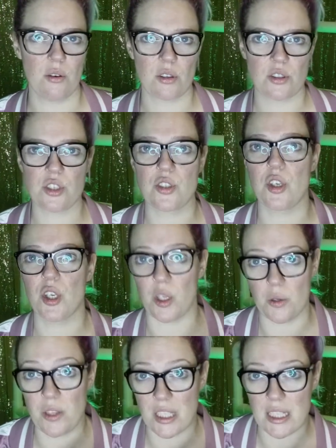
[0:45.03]
not just
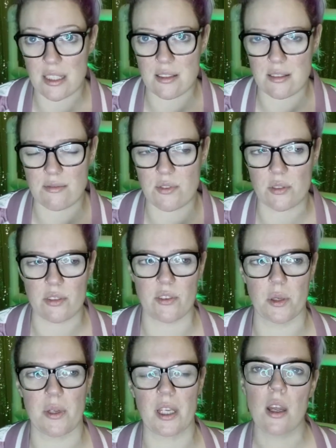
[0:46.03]
new things for
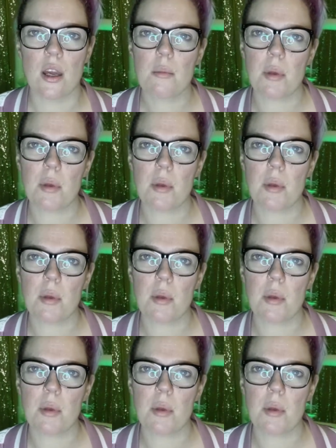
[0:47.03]
reviewing,